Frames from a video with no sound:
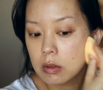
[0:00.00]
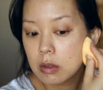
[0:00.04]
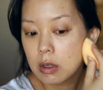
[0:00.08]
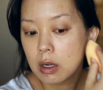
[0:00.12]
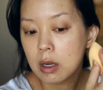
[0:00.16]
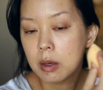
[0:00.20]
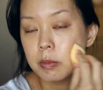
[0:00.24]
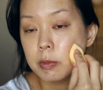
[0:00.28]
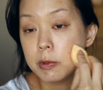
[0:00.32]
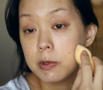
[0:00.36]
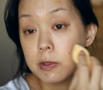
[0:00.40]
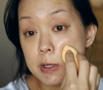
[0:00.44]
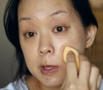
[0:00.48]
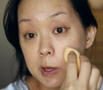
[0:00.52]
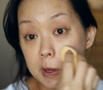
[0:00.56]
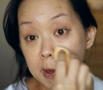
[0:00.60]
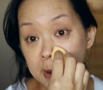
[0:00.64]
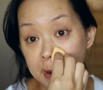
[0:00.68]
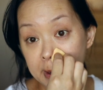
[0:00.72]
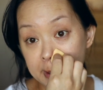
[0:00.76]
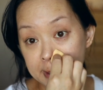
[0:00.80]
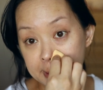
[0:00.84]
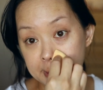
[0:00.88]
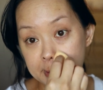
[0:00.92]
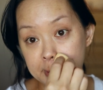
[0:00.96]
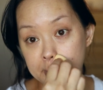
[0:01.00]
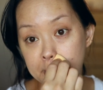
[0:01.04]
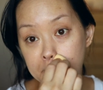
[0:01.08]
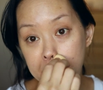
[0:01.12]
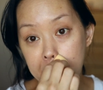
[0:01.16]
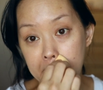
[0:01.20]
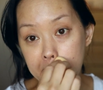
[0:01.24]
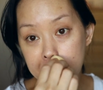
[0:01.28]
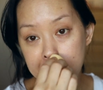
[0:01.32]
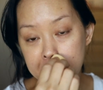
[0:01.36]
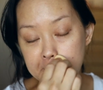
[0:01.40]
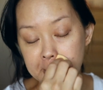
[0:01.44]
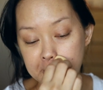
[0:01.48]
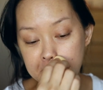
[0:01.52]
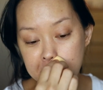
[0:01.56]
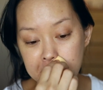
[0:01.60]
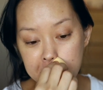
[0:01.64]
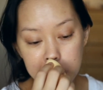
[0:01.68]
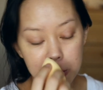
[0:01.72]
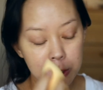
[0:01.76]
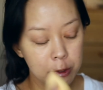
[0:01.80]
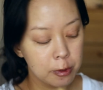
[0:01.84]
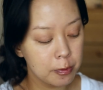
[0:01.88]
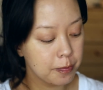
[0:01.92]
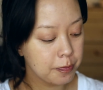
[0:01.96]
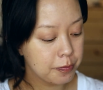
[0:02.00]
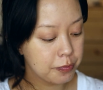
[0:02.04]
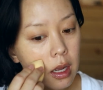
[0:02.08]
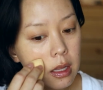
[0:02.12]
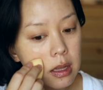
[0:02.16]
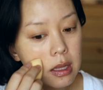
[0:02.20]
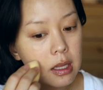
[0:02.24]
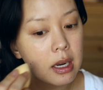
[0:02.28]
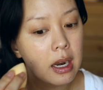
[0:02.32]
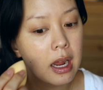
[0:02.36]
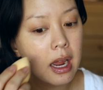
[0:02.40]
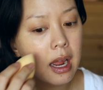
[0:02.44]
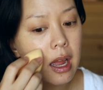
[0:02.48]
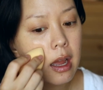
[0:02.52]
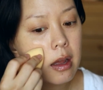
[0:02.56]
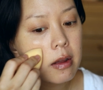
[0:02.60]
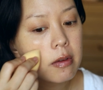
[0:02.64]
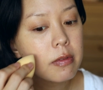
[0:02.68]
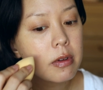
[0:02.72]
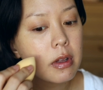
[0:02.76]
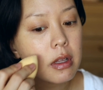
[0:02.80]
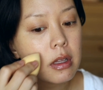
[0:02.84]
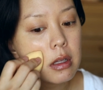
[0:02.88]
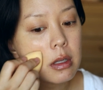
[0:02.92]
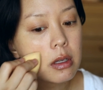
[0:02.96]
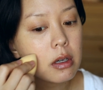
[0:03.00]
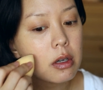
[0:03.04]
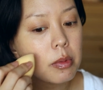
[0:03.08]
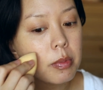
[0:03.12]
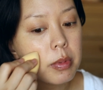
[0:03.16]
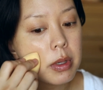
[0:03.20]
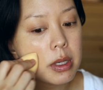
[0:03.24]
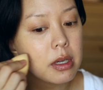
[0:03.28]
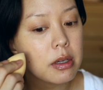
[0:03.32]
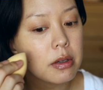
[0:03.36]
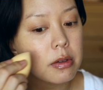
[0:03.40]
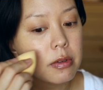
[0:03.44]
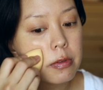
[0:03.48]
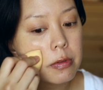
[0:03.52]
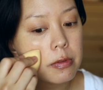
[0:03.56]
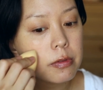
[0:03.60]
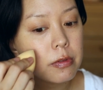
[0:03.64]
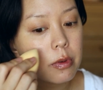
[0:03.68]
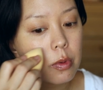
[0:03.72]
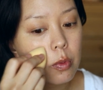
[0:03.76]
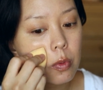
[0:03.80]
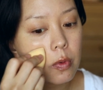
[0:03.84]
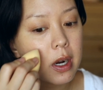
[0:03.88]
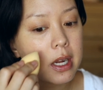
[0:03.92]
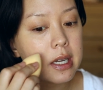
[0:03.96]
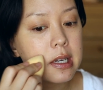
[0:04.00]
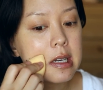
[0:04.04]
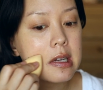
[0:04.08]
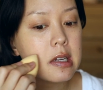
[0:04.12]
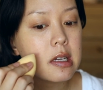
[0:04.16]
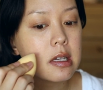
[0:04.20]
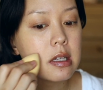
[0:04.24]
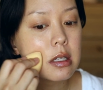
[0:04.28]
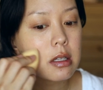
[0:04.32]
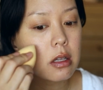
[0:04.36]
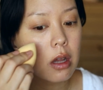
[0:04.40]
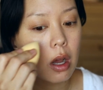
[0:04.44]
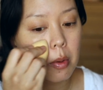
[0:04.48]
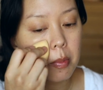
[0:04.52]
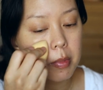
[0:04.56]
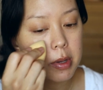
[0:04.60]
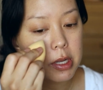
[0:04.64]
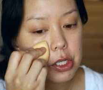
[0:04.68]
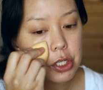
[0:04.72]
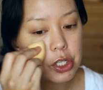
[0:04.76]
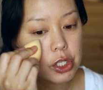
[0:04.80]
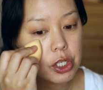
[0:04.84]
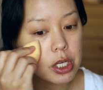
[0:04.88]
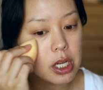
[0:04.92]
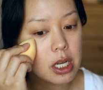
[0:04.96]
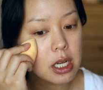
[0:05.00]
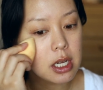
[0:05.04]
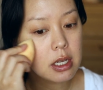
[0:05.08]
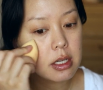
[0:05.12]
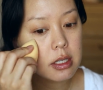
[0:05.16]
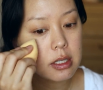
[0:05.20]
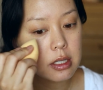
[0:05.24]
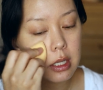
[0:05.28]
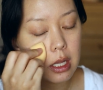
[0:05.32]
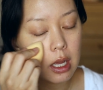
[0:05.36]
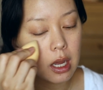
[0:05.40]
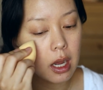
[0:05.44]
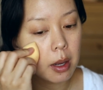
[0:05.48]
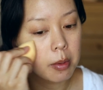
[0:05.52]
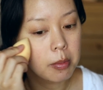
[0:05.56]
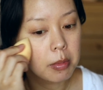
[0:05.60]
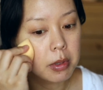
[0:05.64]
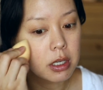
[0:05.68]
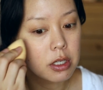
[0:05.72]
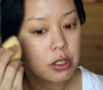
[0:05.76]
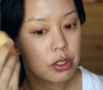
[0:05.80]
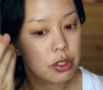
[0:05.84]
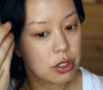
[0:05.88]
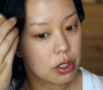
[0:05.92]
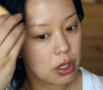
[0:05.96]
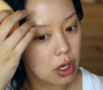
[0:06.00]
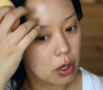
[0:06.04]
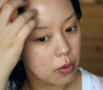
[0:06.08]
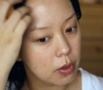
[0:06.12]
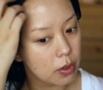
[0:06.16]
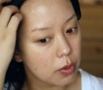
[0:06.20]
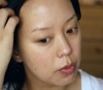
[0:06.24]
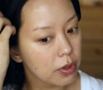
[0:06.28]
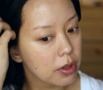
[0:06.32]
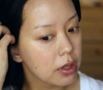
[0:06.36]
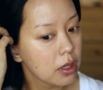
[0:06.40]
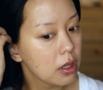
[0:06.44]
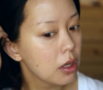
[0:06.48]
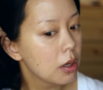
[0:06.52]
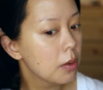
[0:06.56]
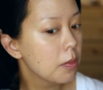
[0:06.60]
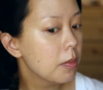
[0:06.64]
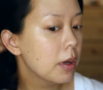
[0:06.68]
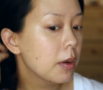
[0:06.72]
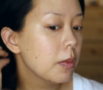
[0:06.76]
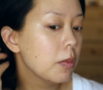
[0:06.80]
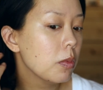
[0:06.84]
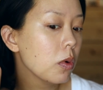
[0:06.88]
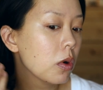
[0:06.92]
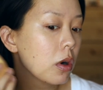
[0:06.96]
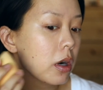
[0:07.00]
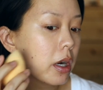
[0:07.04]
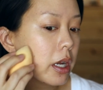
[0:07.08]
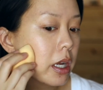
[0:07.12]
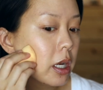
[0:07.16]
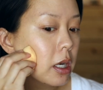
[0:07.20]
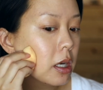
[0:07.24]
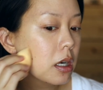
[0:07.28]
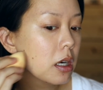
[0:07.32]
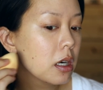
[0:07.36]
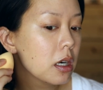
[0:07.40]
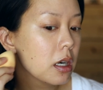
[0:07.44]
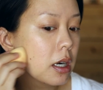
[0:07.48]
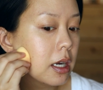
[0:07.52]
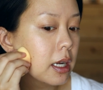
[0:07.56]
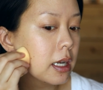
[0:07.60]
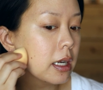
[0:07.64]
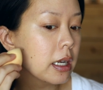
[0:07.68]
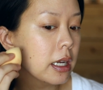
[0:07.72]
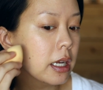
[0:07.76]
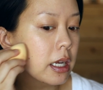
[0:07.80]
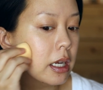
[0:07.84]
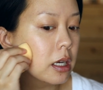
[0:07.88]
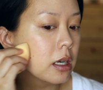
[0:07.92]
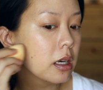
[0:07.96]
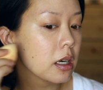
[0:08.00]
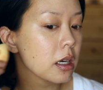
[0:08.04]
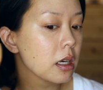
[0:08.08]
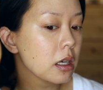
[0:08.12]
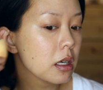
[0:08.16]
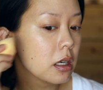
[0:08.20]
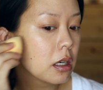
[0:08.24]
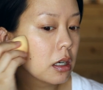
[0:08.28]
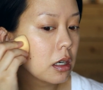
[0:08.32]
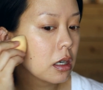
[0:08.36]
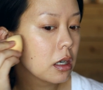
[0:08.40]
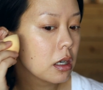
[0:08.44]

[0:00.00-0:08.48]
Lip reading: I'm using a sponge, and then I have a little bit of redness on my cheeks that I'm gonna just go in with a little bit more here and here.